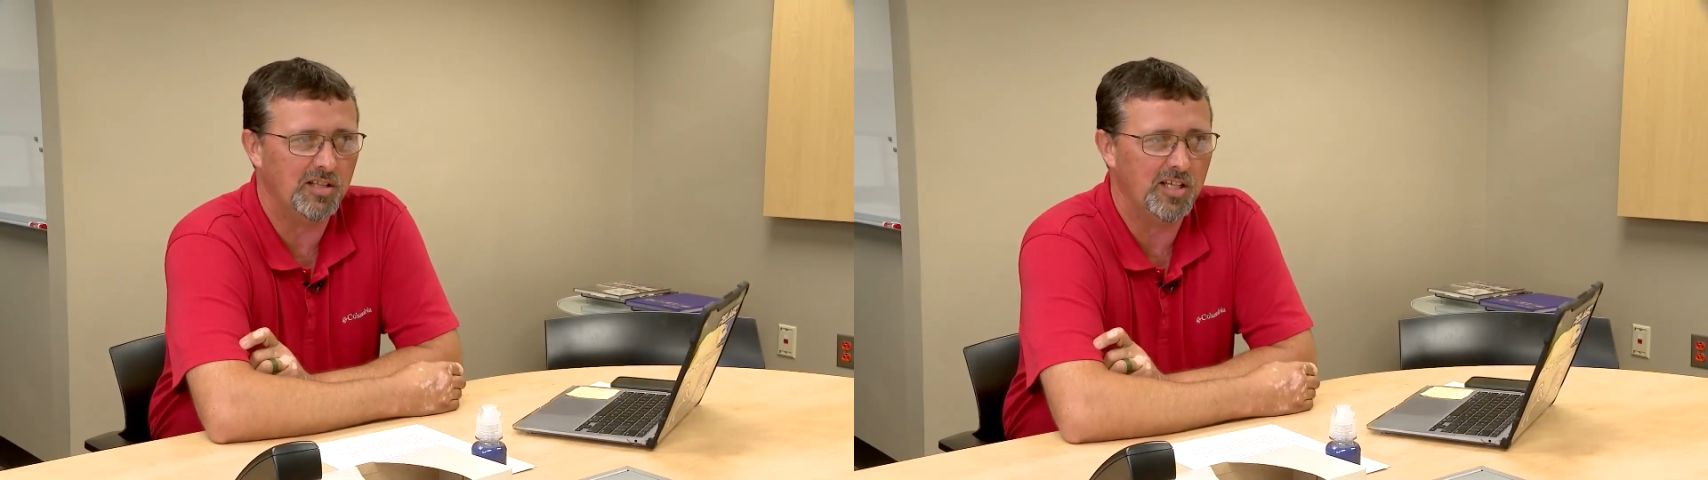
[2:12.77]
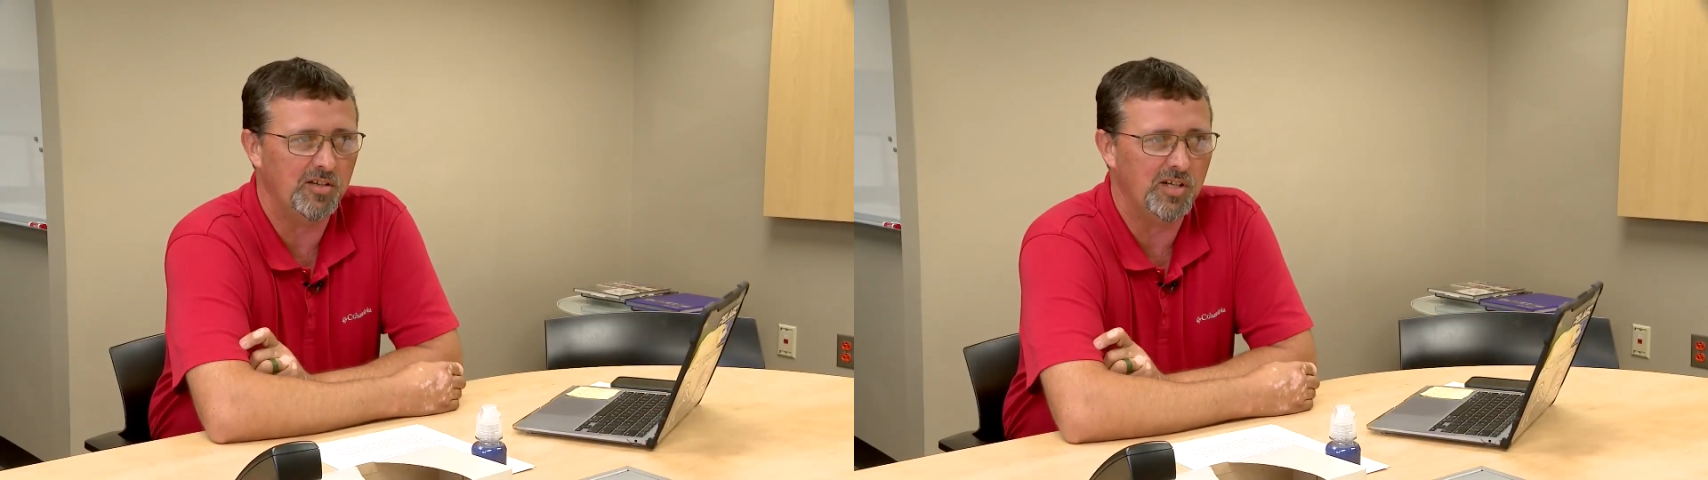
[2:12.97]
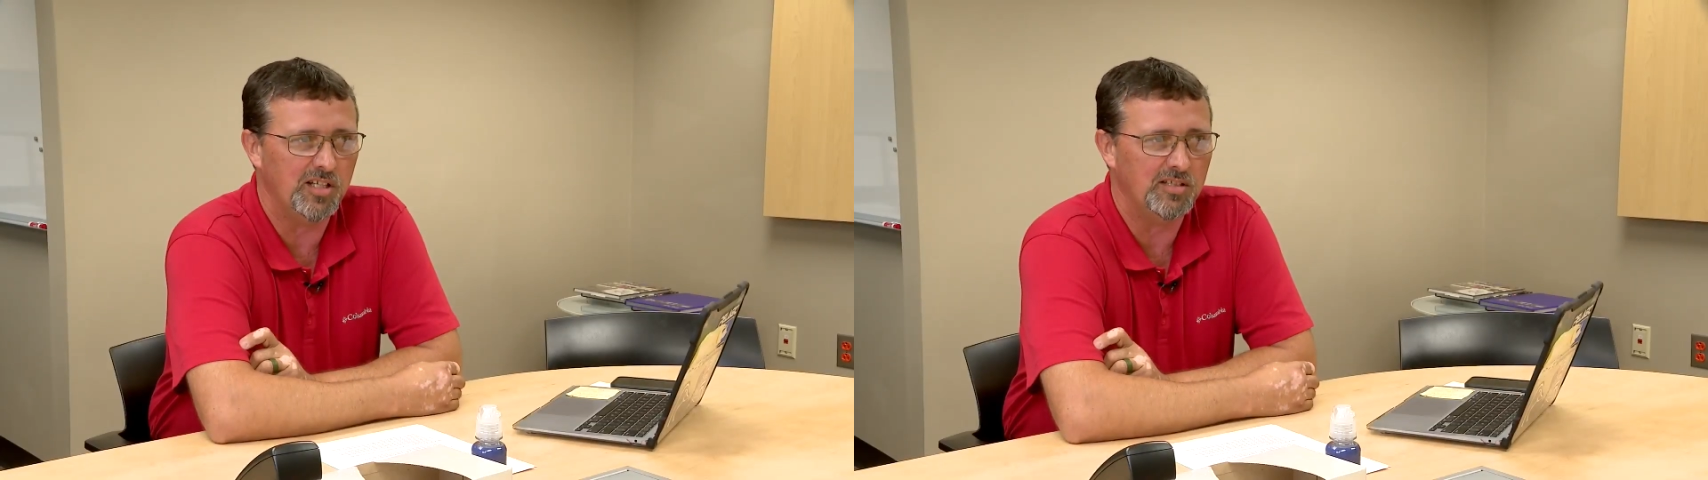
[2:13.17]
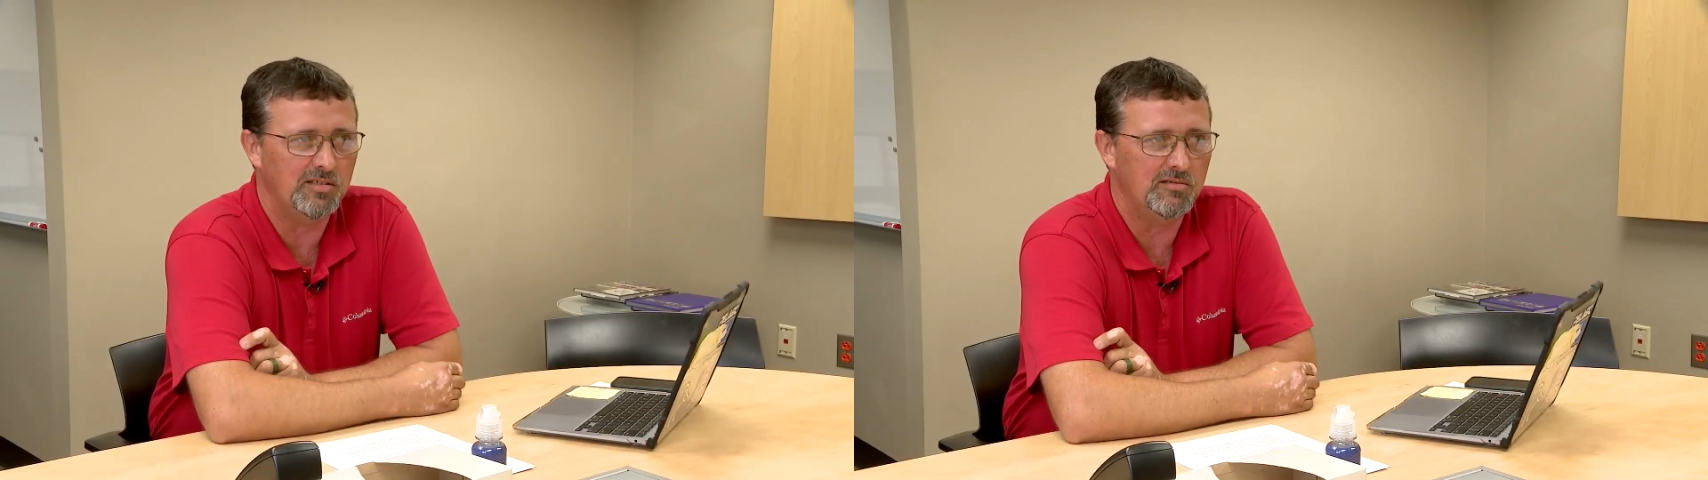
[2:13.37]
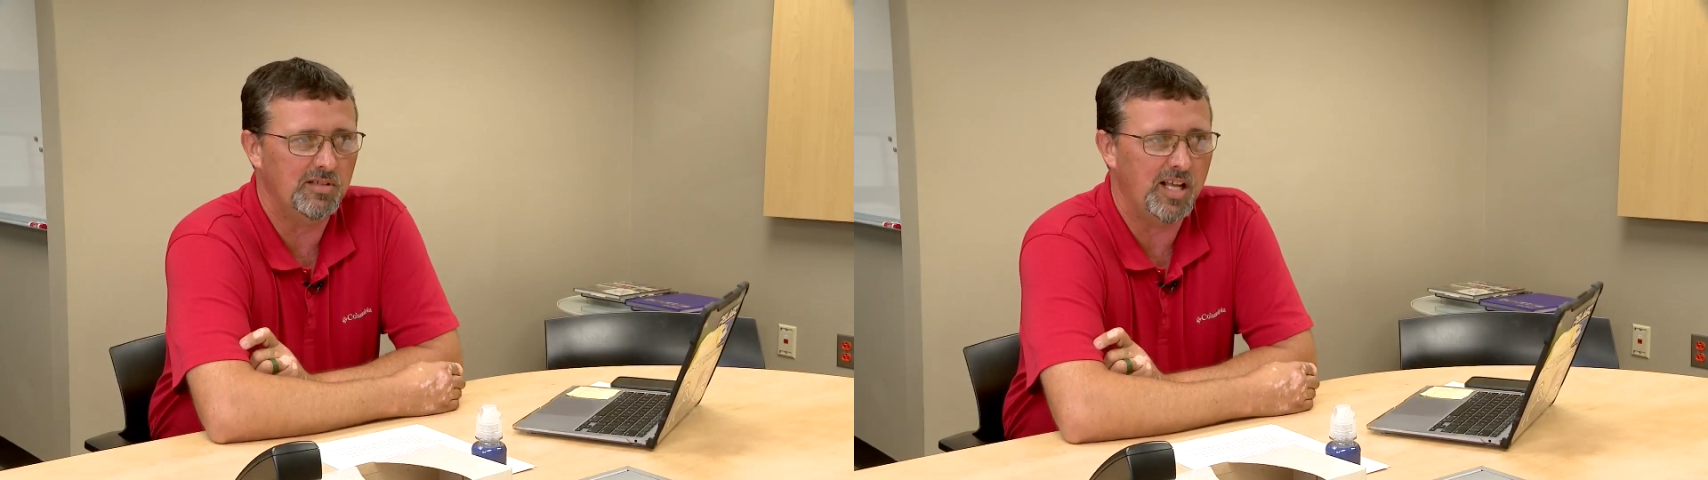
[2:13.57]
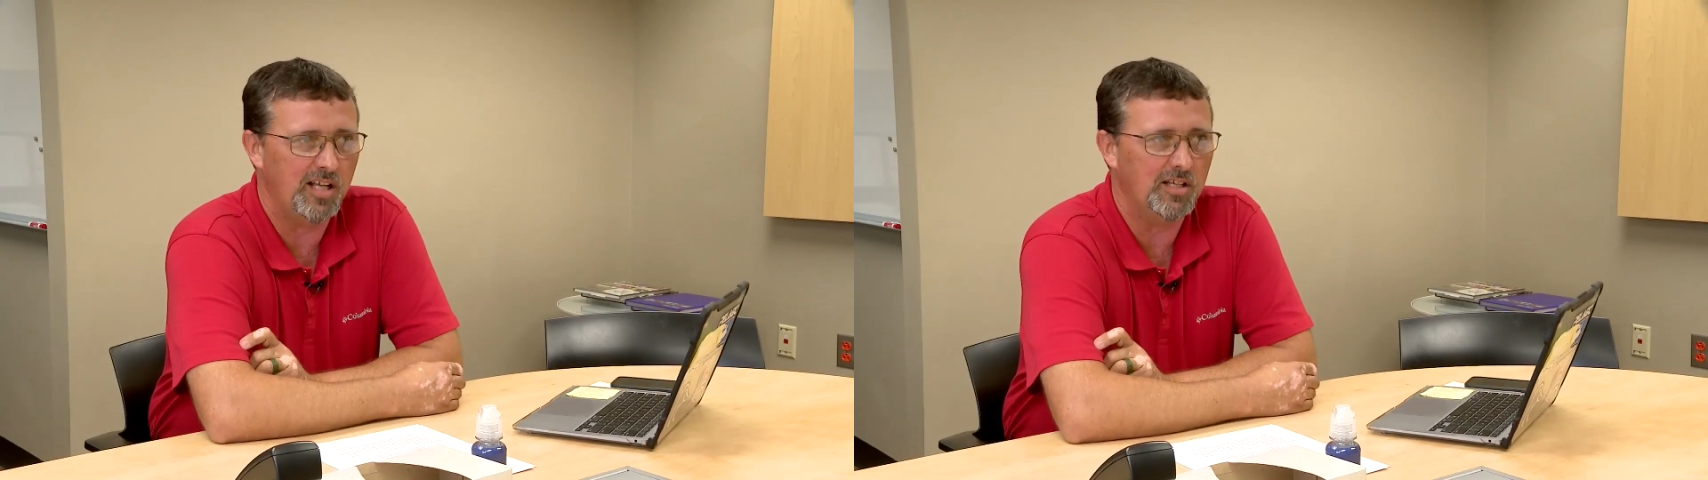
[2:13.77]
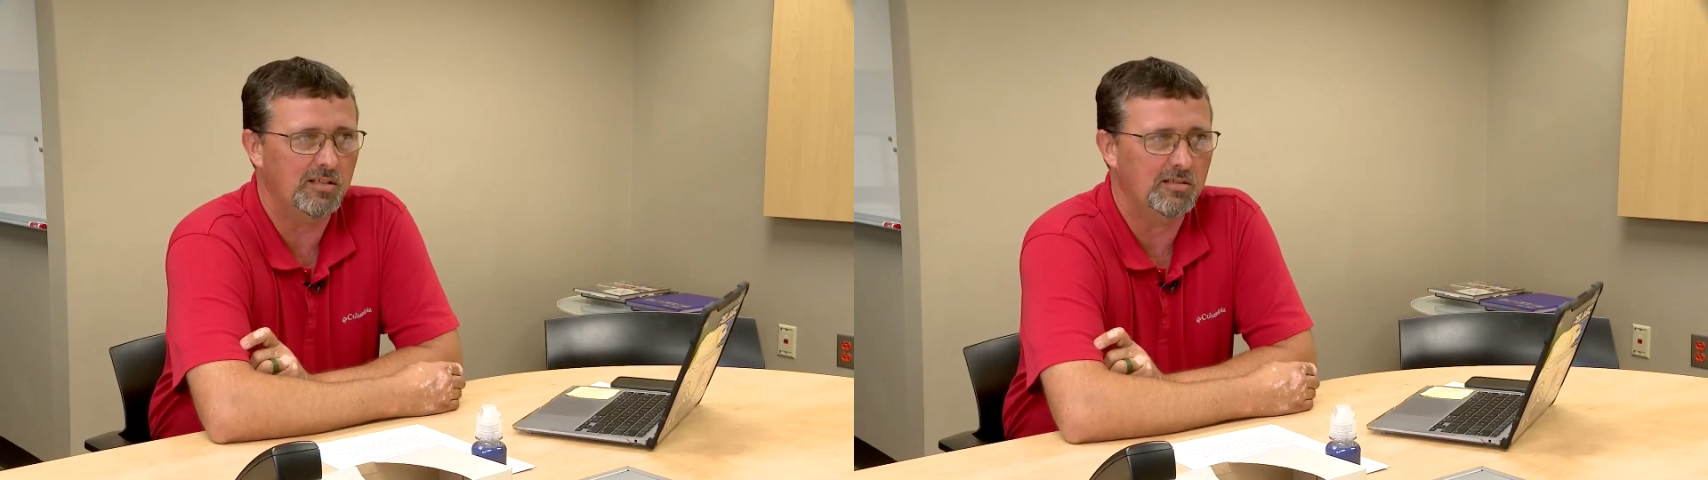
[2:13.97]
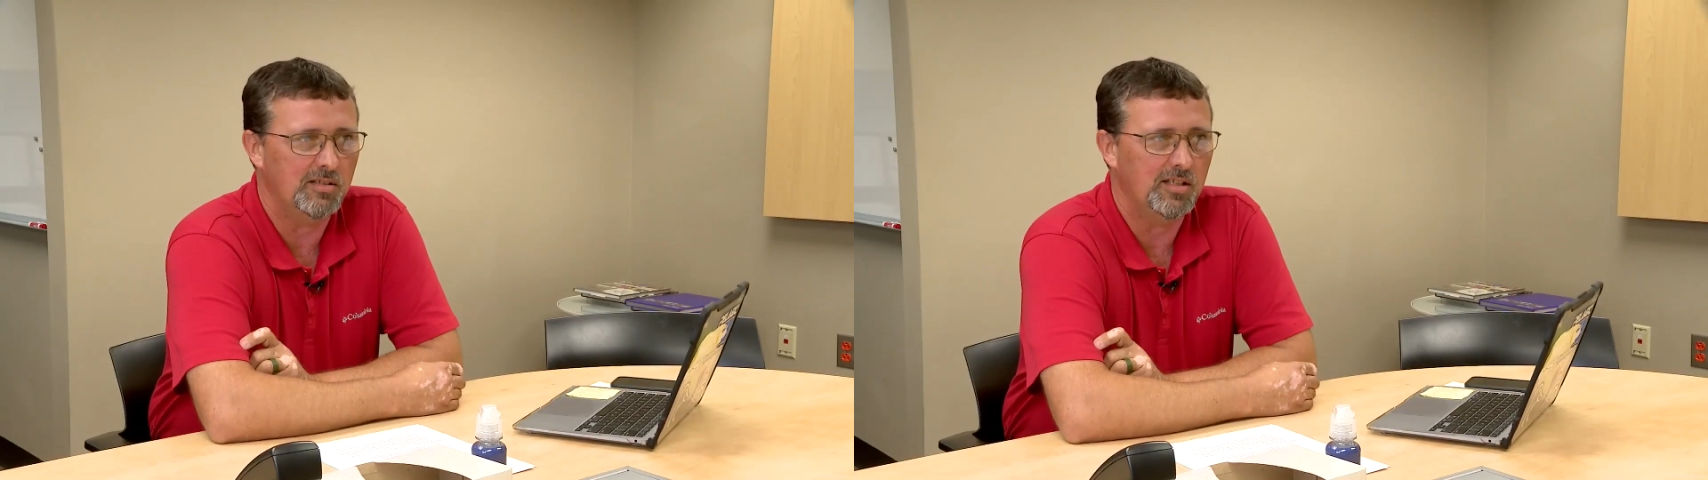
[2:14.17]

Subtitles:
that you can take